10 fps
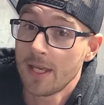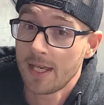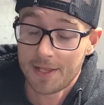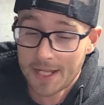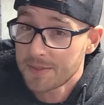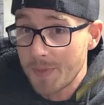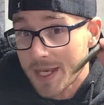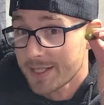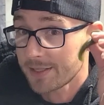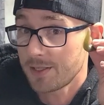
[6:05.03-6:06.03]
And that's
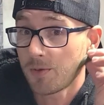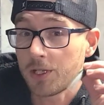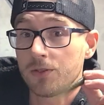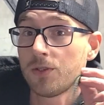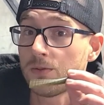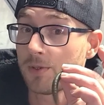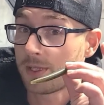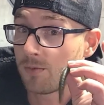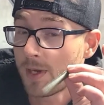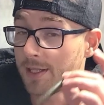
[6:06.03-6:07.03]
basically what you do with
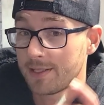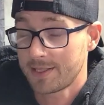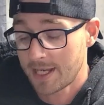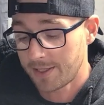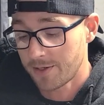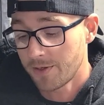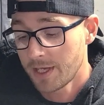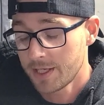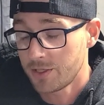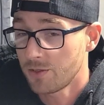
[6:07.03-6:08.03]
the weightless Senko.
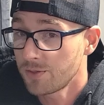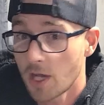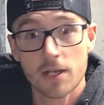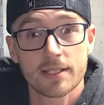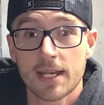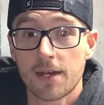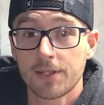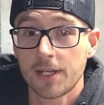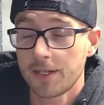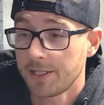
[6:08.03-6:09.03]
So you toss it out
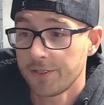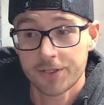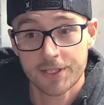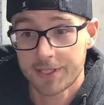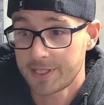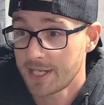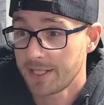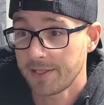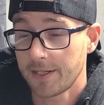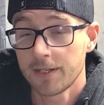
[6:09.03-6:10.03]
there and you're just
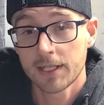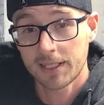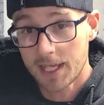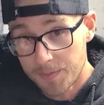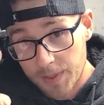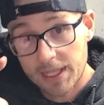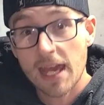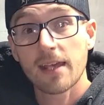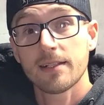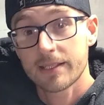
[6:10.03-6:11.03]
sitting there, keeping
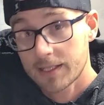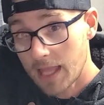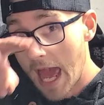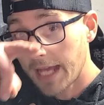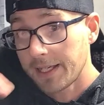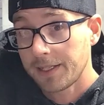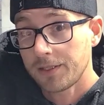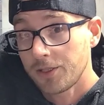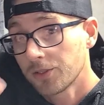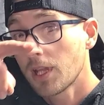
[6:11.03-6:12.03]
that slack
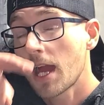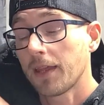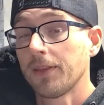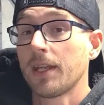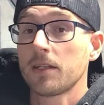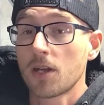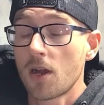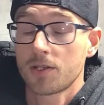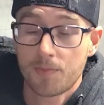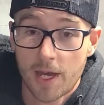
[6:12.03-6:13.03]
in your line that I
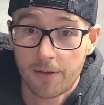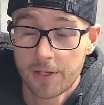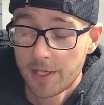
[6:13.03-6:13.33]
talked about.